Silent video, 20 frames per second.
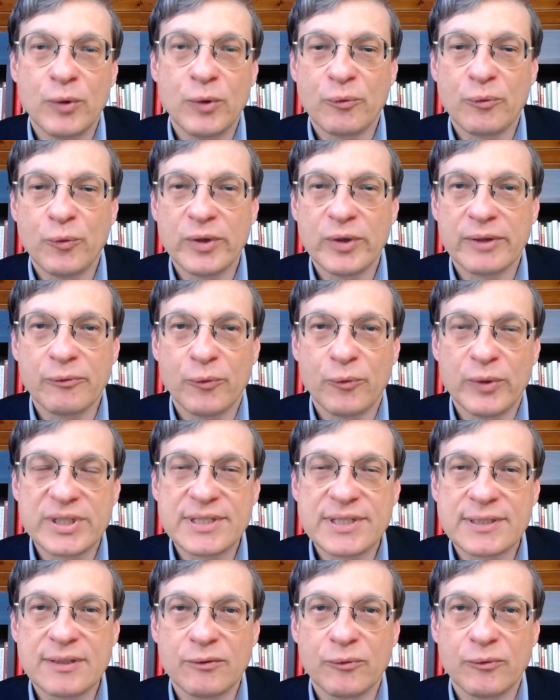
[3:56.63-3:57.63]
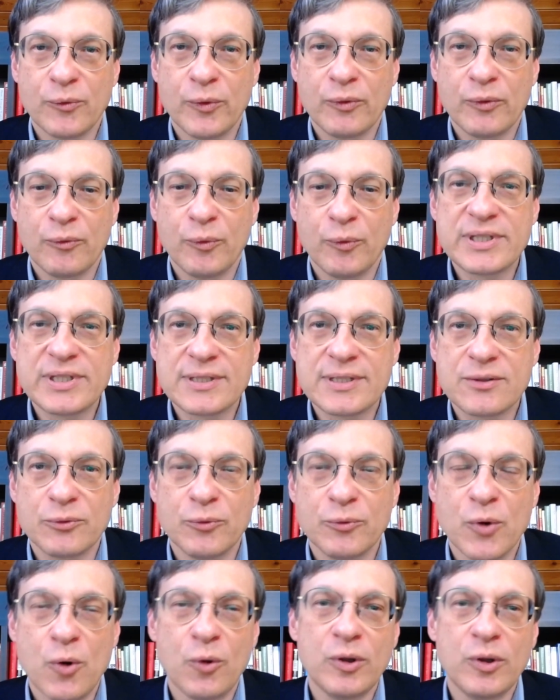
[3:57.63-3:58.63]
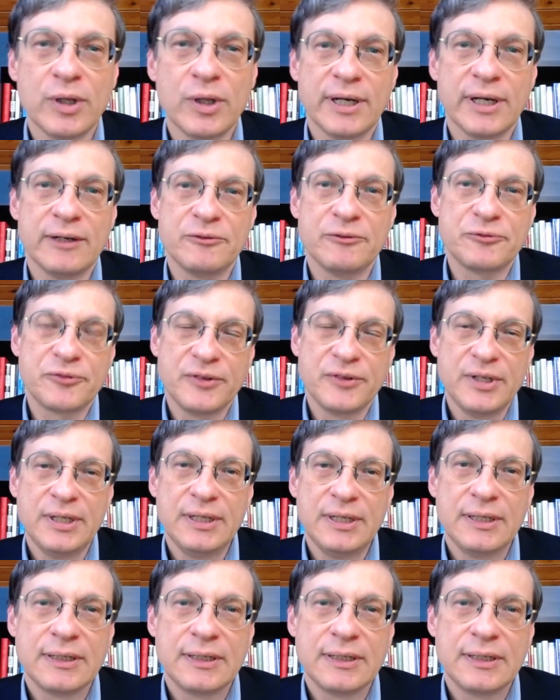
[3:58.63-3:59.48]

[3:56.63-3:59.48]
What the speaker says: What's the role of